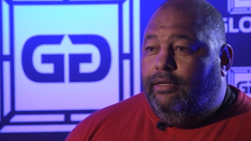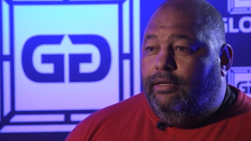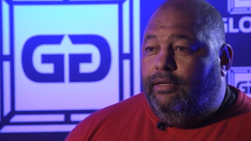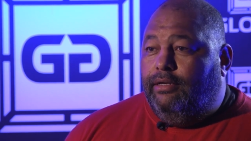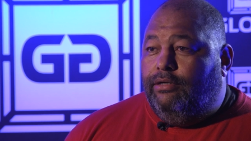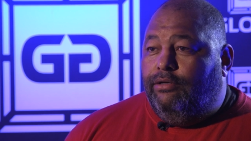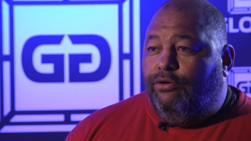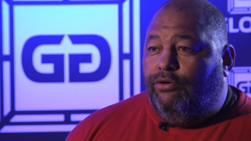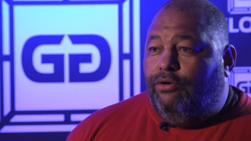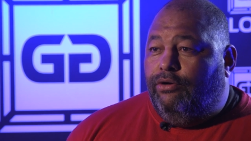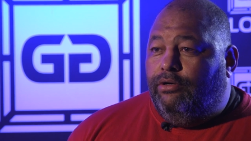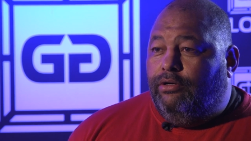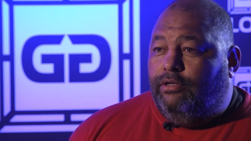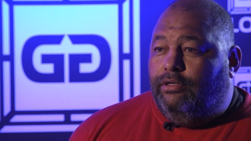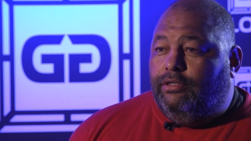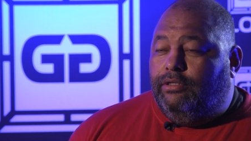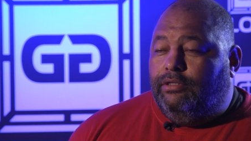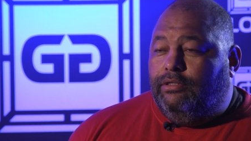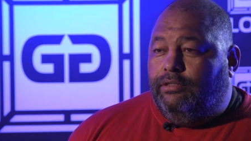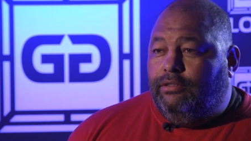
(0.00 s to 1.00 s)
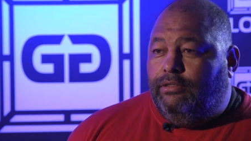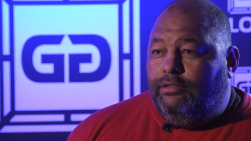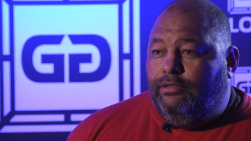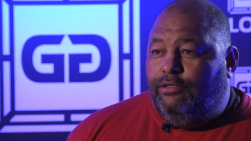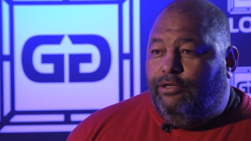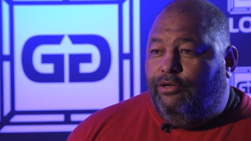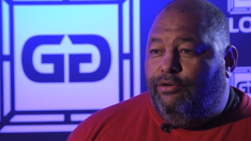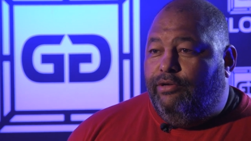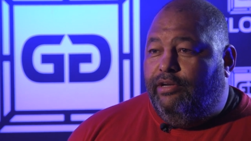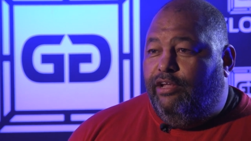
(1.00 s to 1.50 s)
Uh, or,
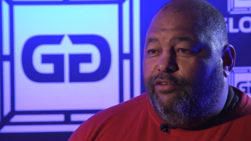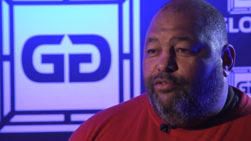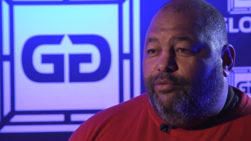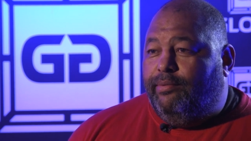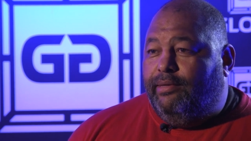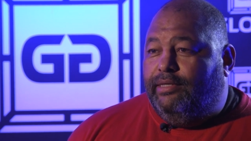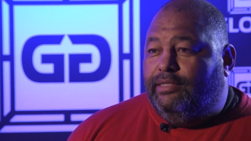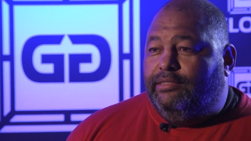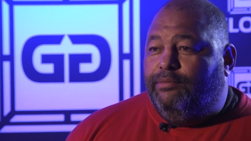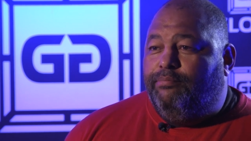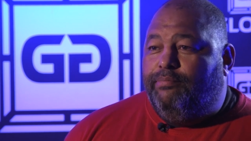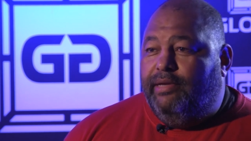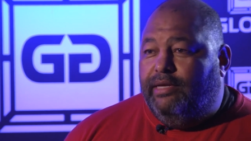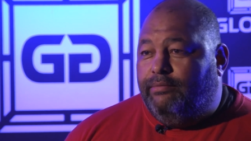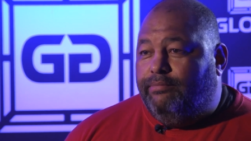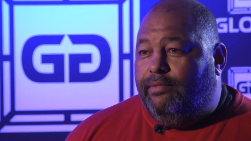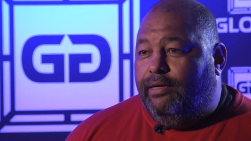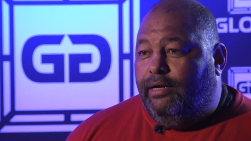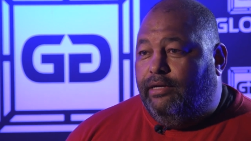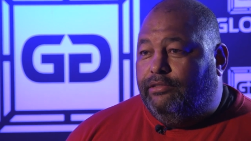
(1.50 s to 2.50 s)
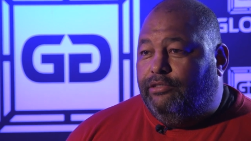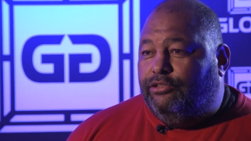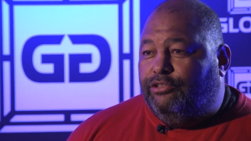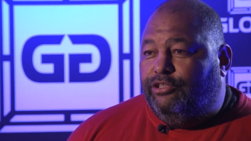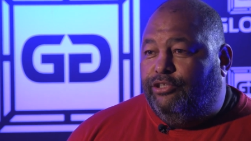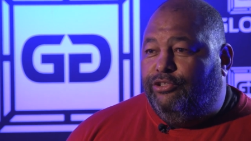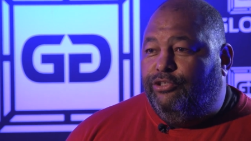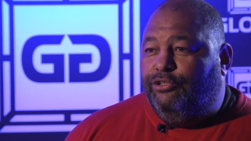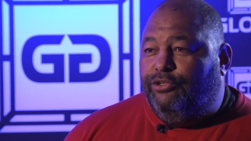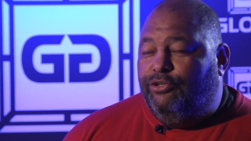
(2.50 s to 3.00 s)
you know, when everybody's a big mouth,
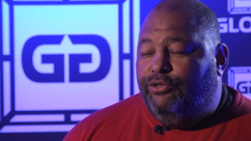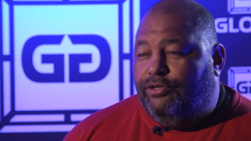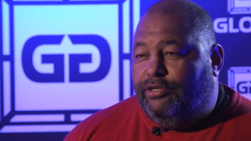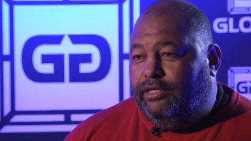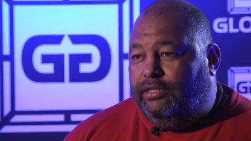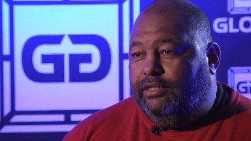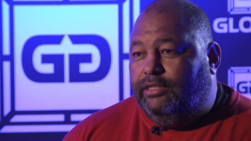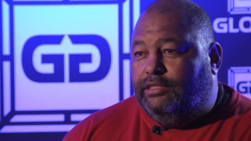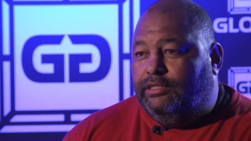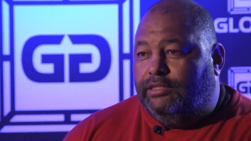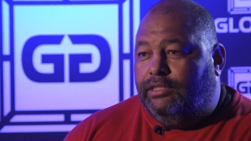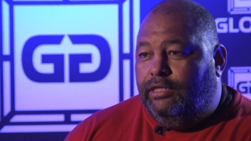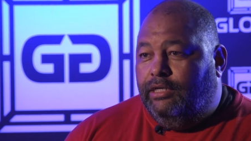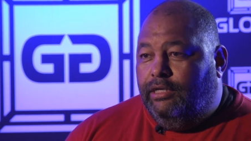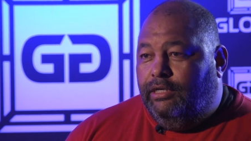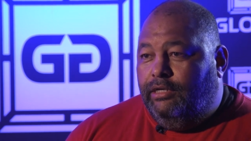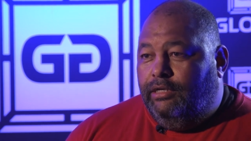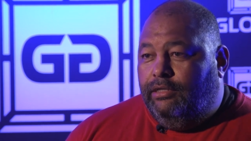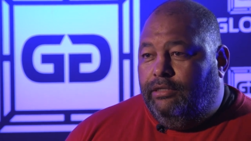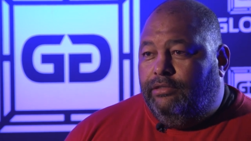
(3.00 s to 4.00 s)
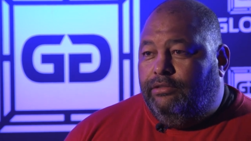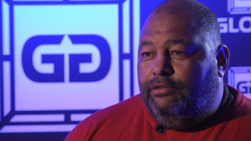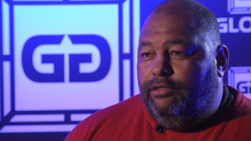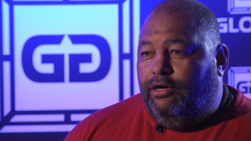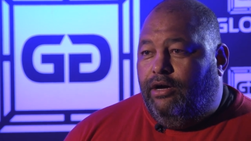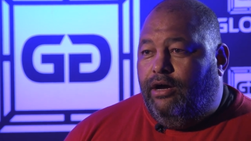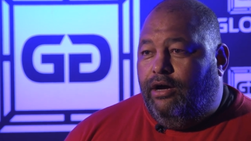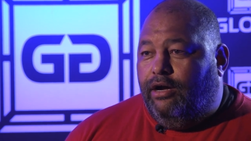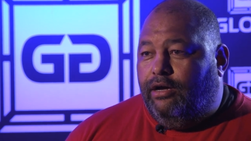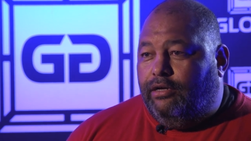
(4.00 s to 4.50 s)
until you look in his
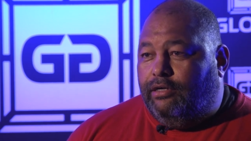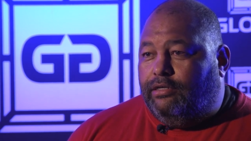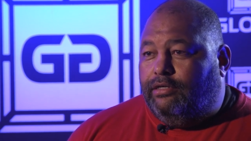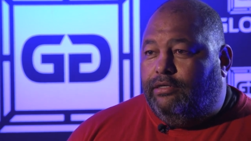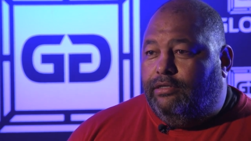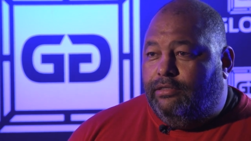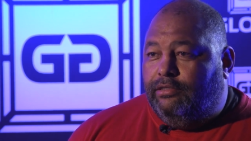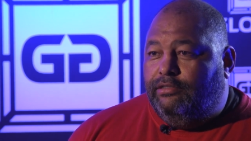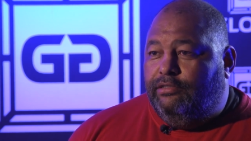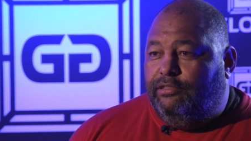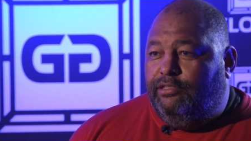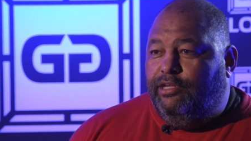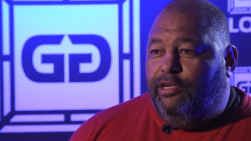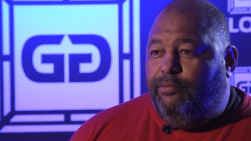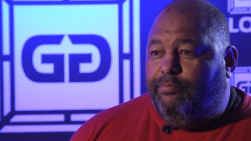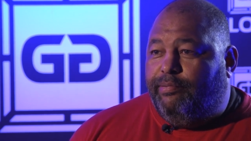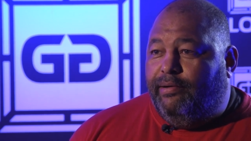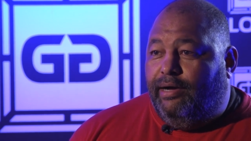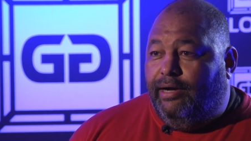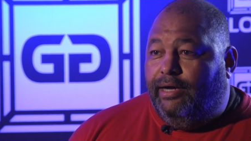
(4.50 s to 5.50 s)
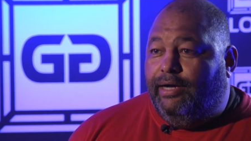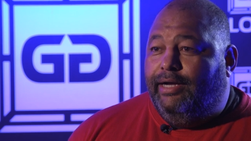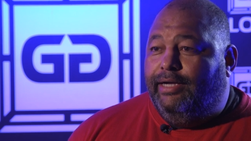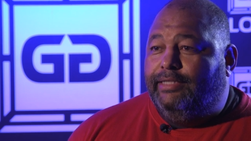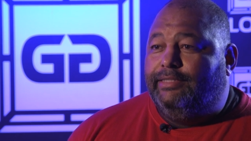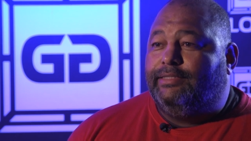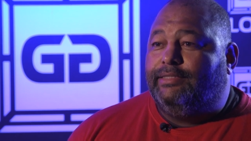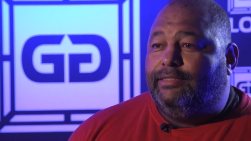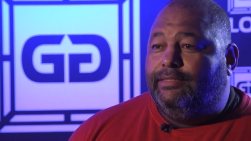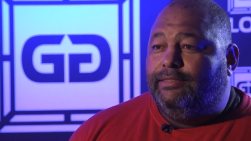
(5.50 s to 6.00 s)
dark, deep
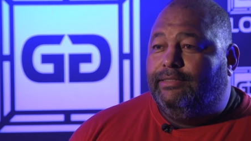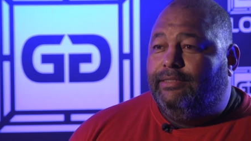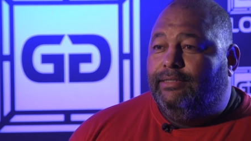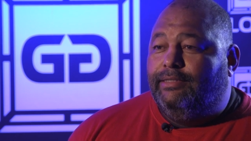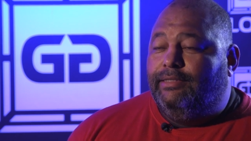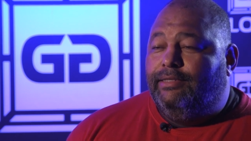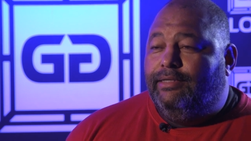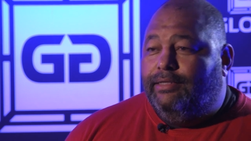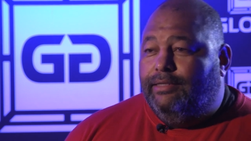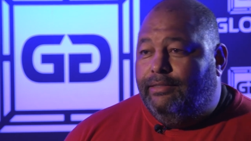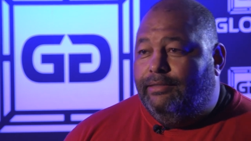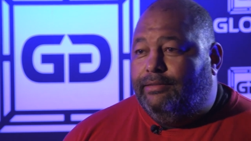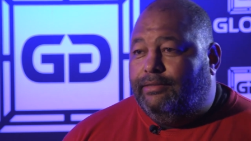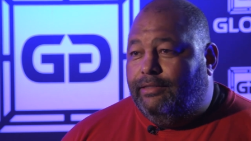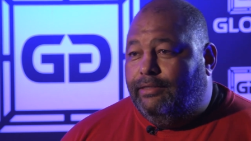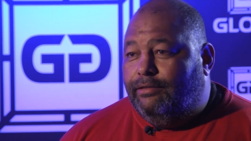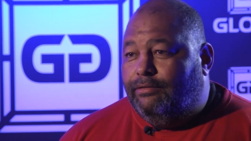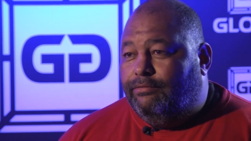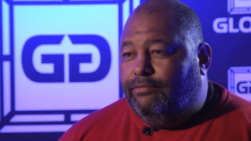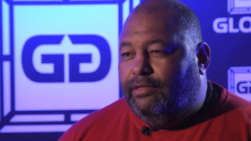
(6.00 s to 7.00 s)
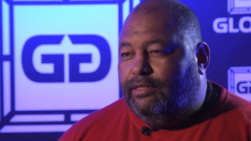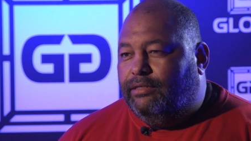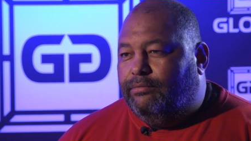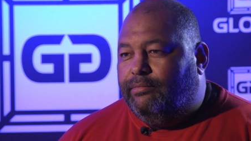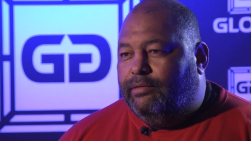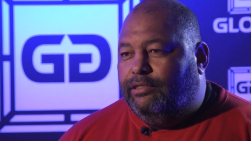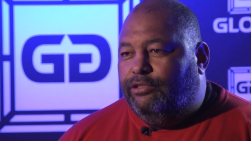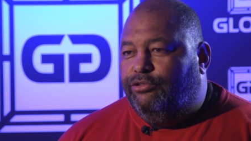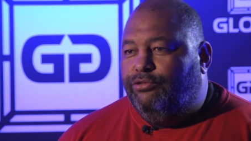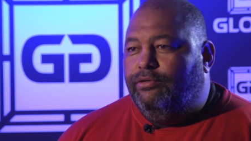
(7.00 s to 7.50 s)
eyes and think, what
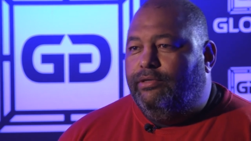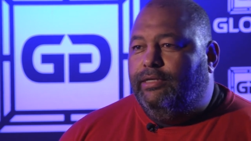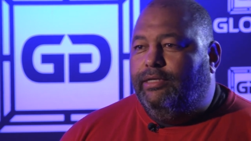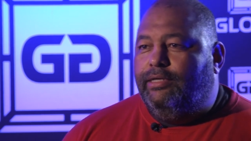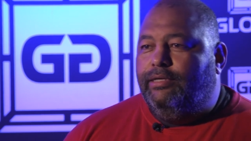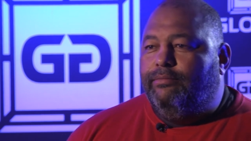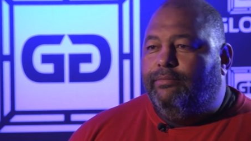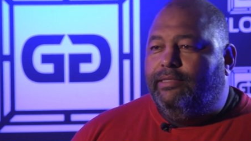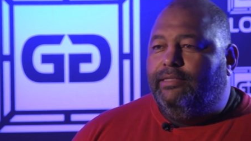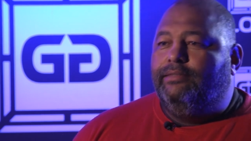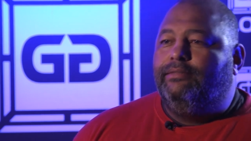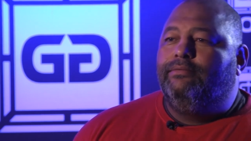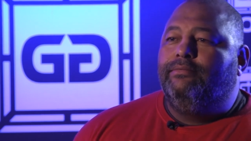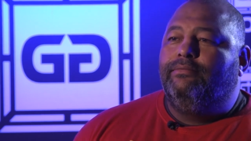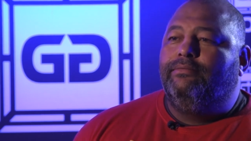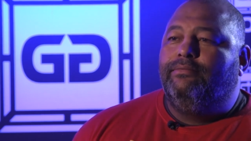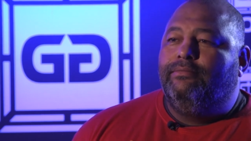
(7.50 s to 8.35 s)
am I doing here, man?